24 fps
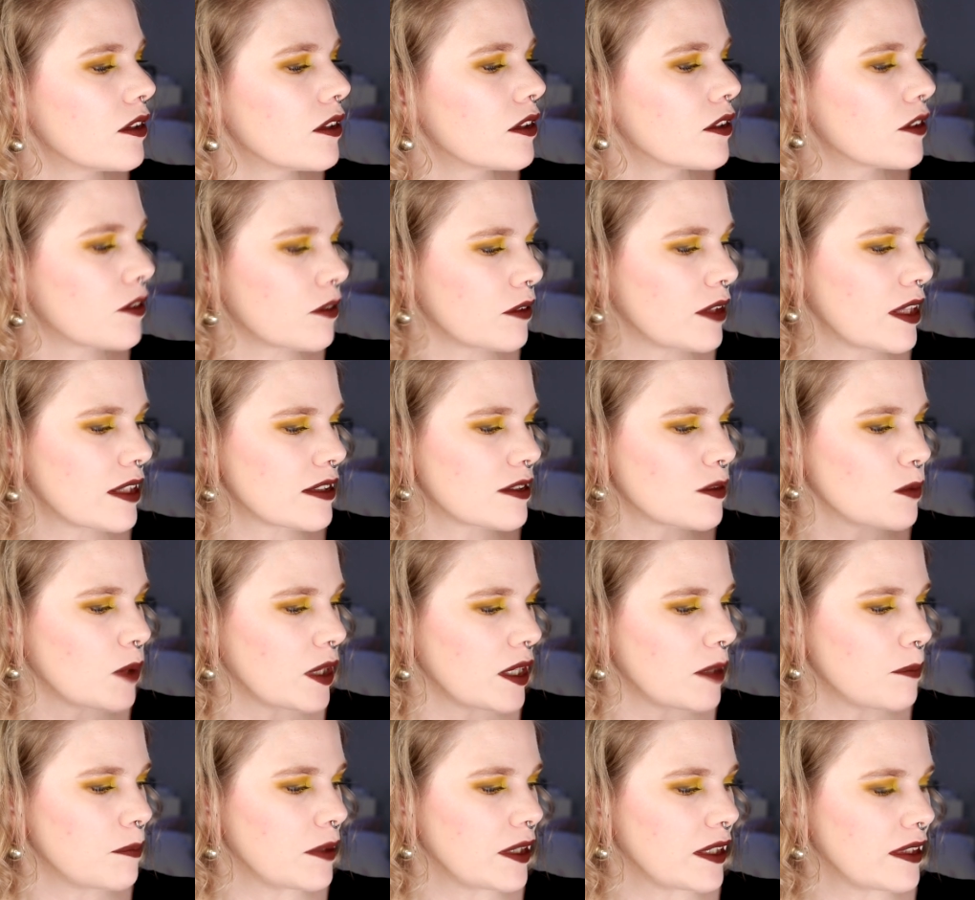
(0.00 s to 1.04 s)
So that's why
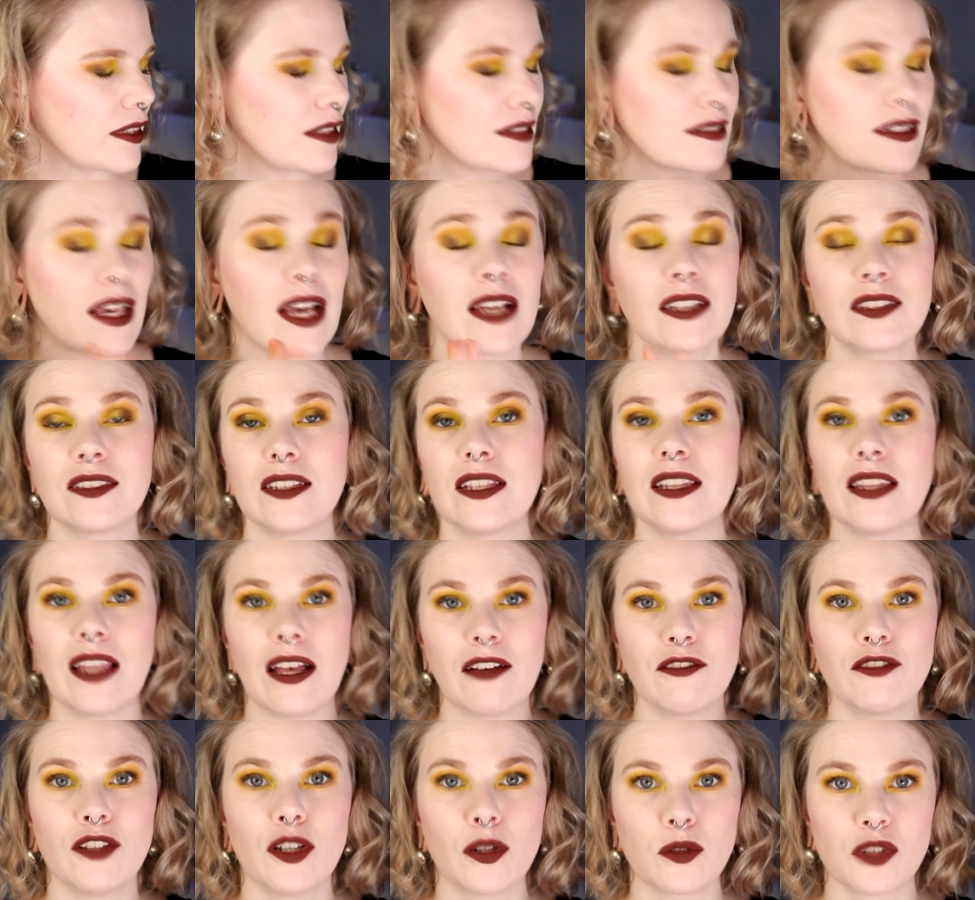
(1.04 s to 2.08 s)
I picked this. I still
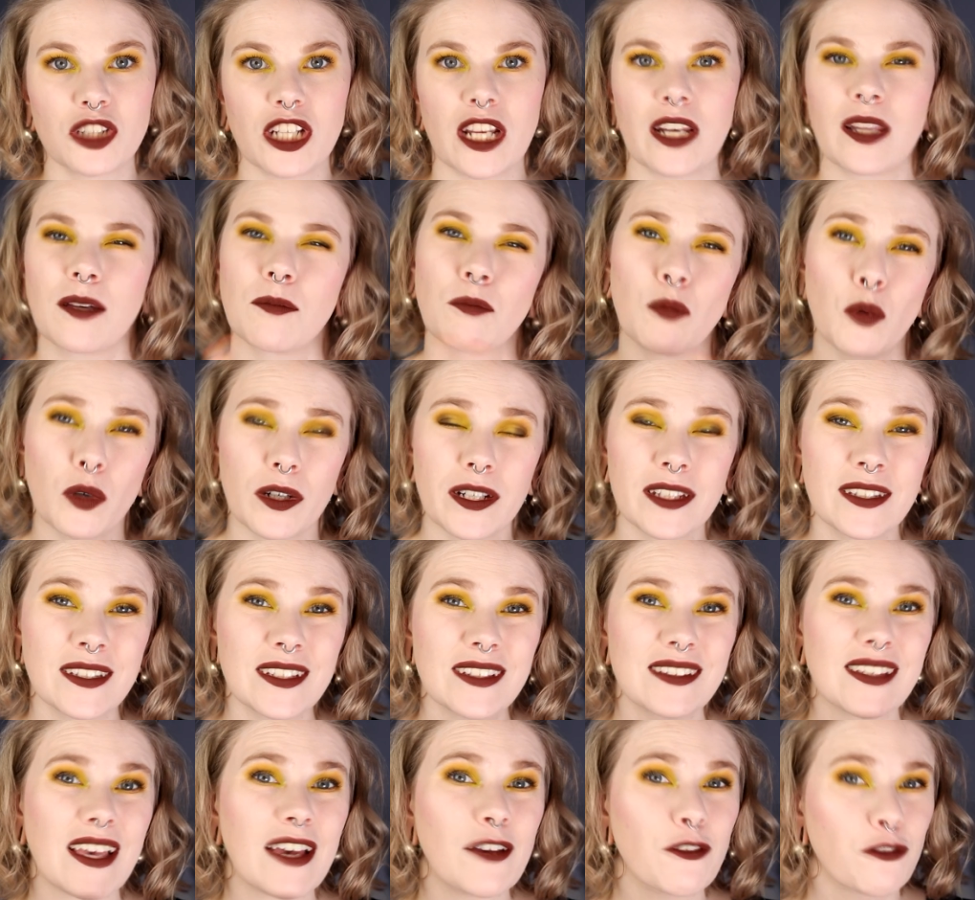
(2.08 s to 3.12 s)
love the oceanic more than
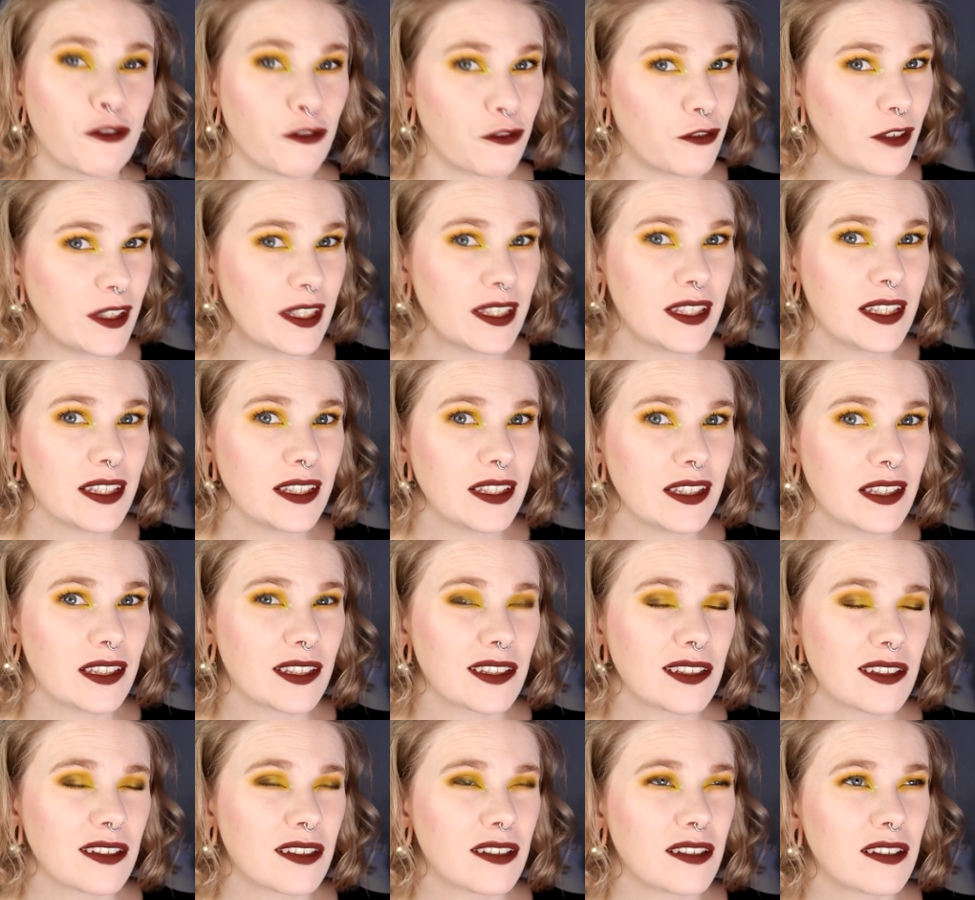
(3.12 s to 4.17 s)
this, I think.
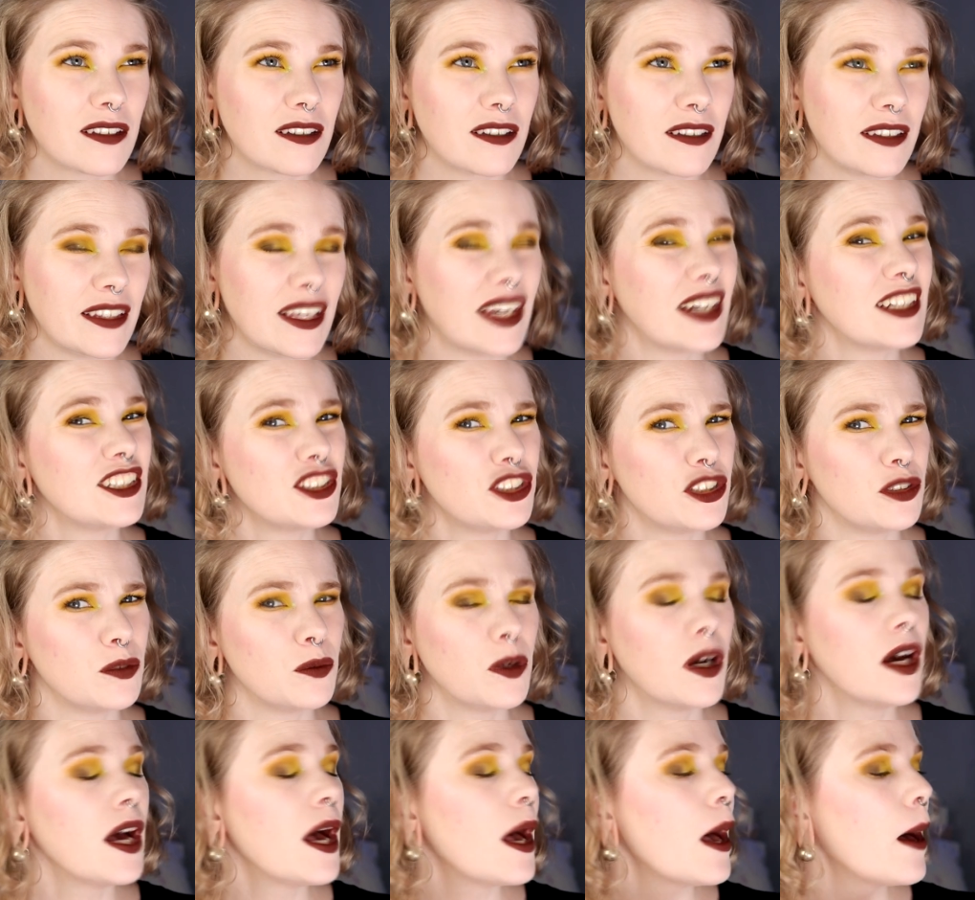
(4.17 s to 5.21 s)
Yeah, I do.
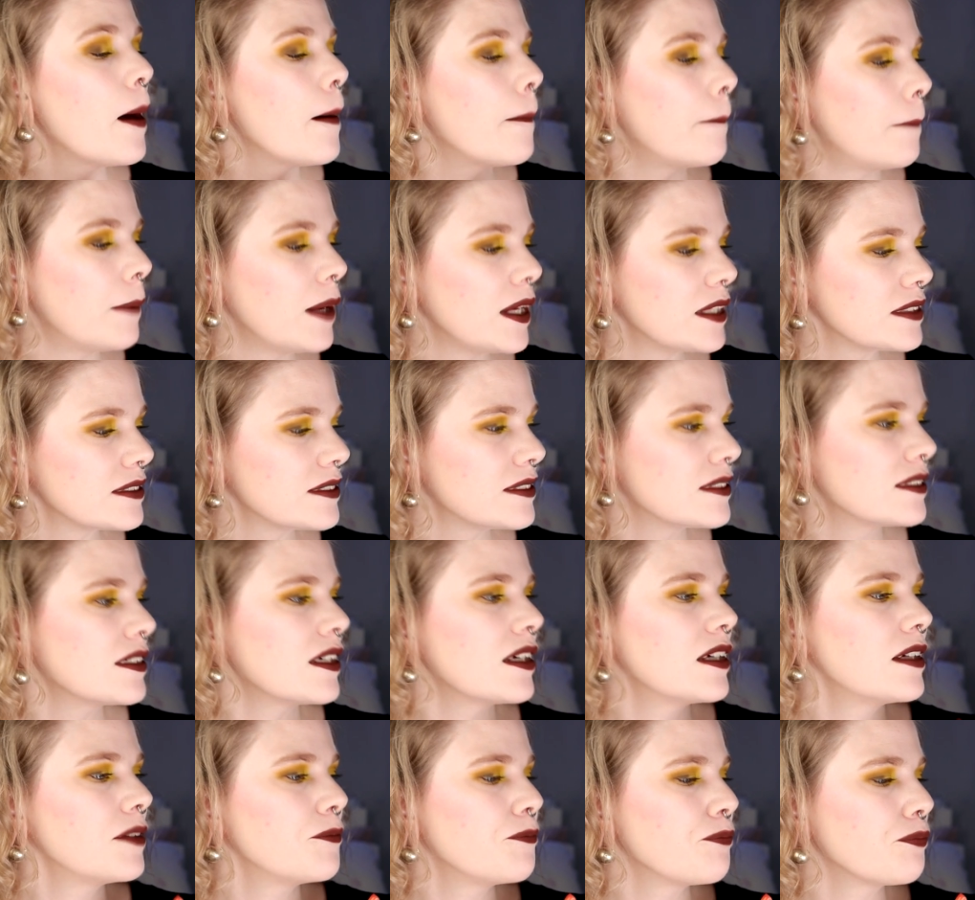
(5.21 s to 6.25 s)
But
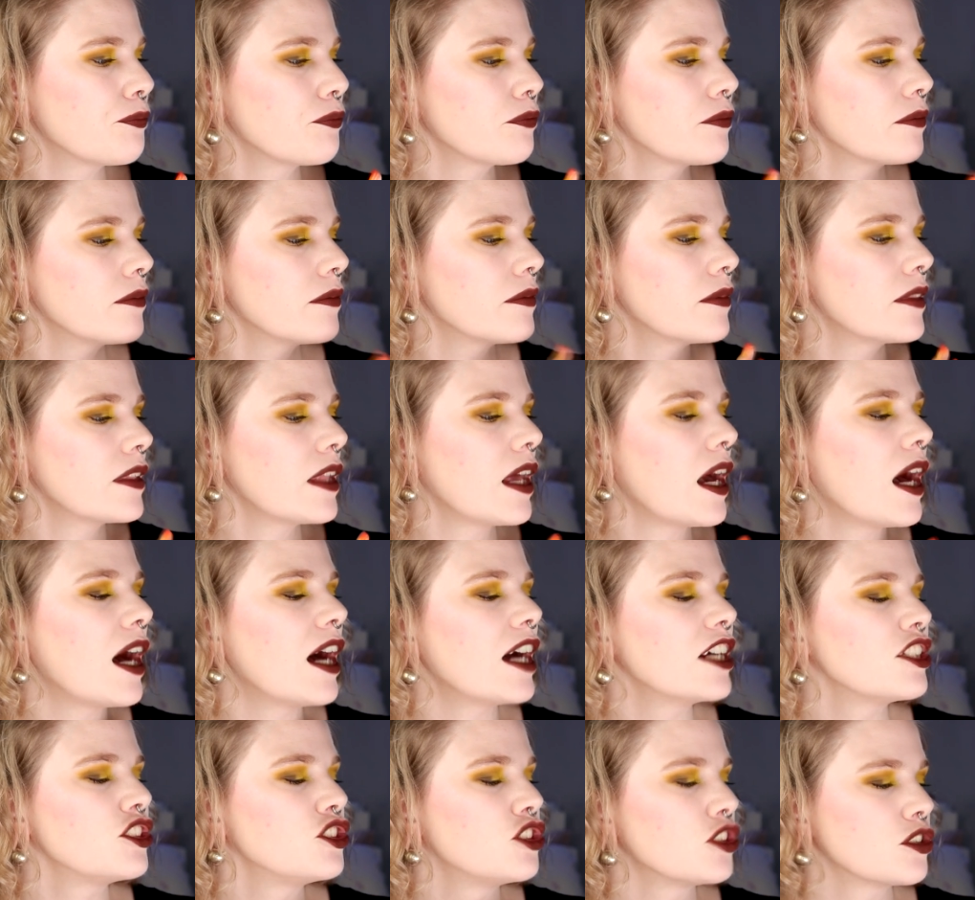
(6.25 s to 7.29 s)

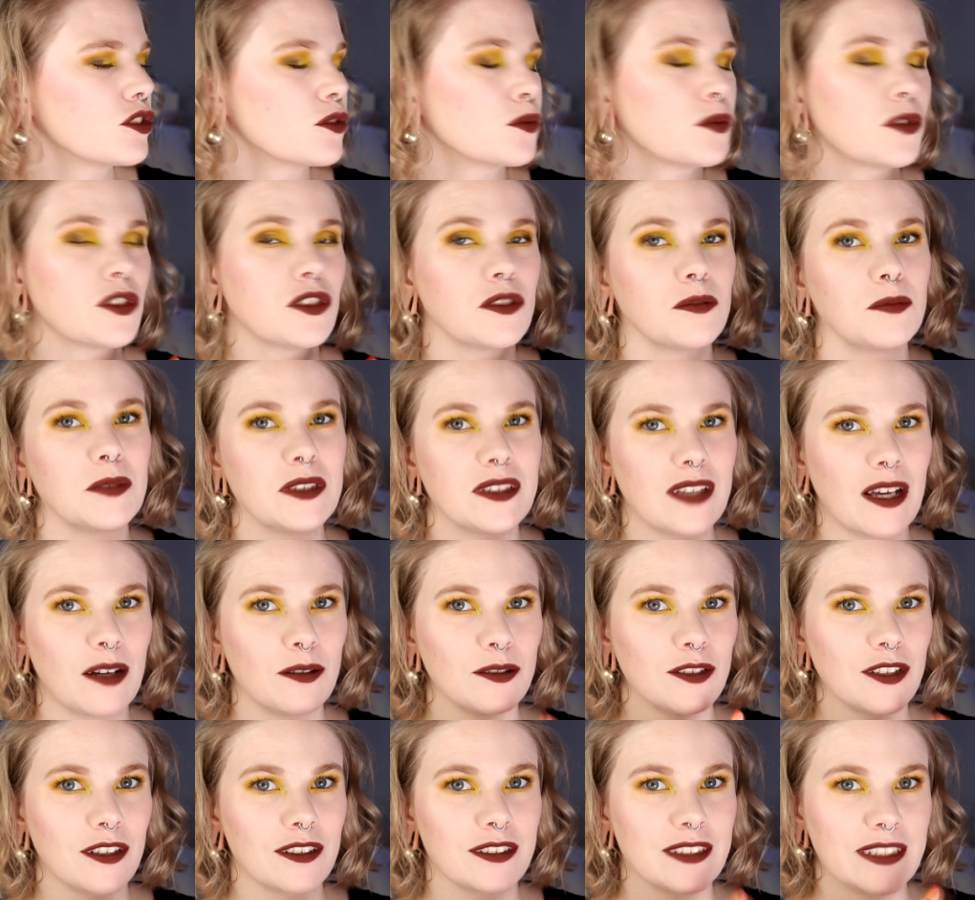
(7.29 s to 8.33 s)
I don't want to miss
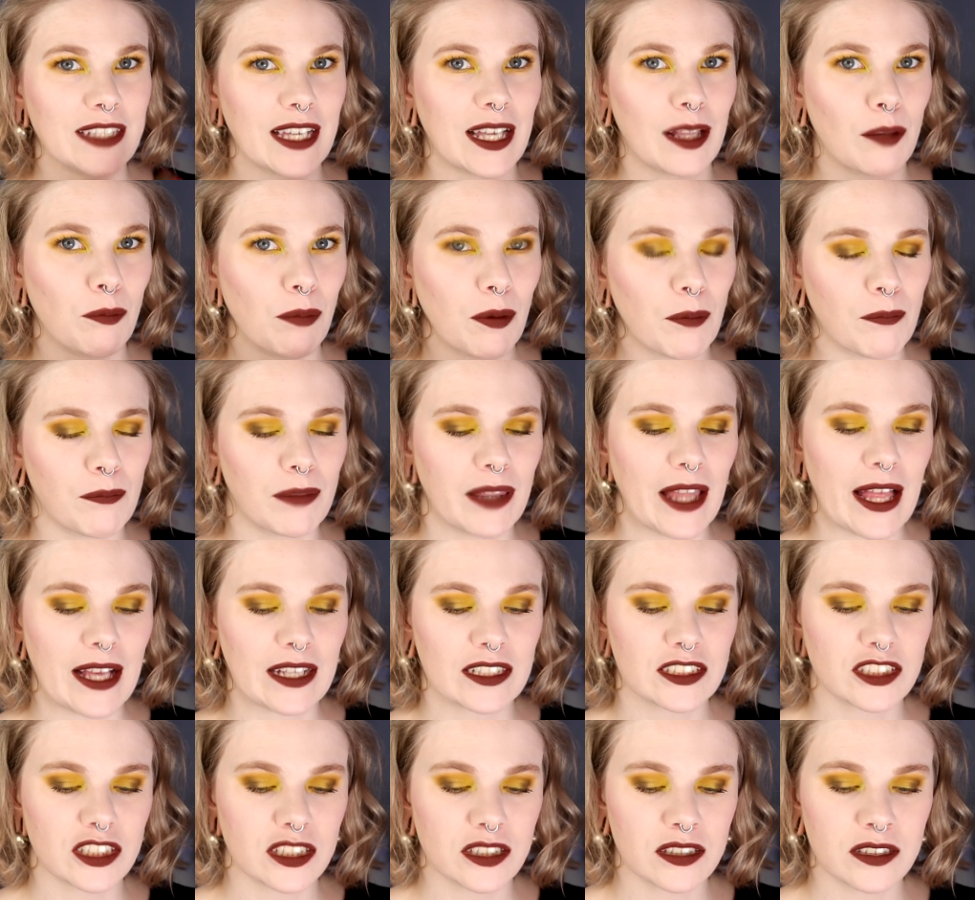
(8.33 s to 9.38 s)
out on kelp and
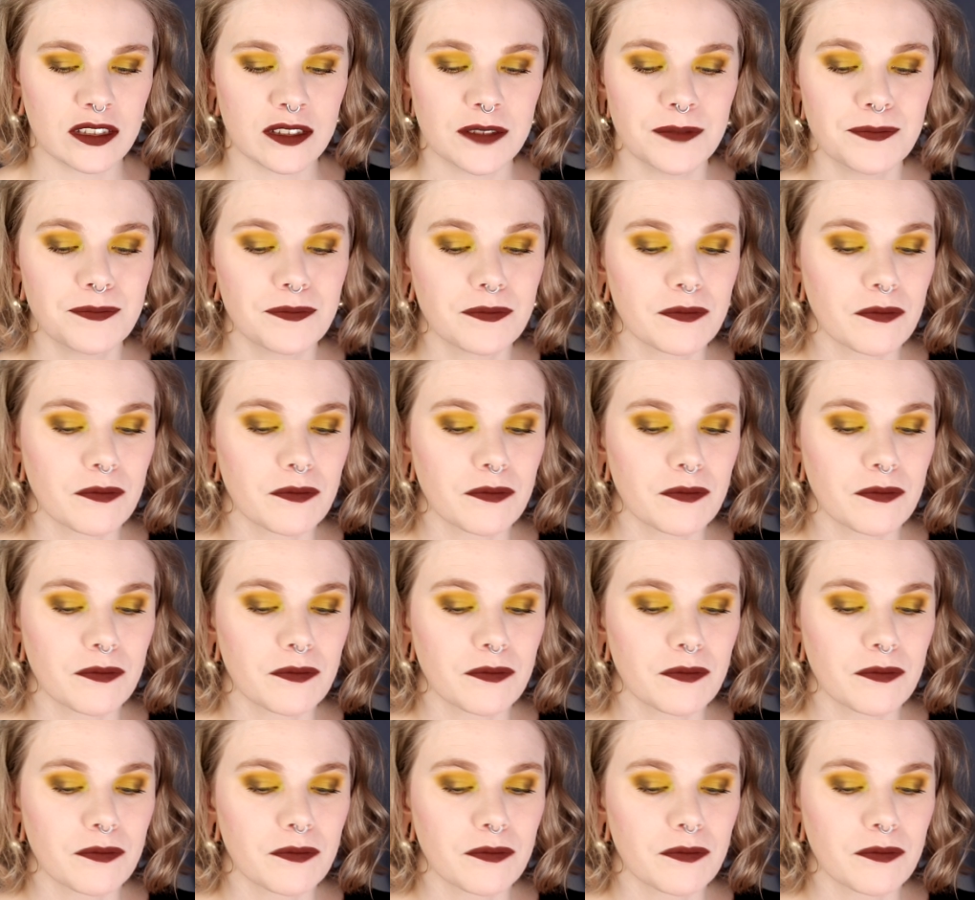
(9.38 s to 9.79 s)
plankton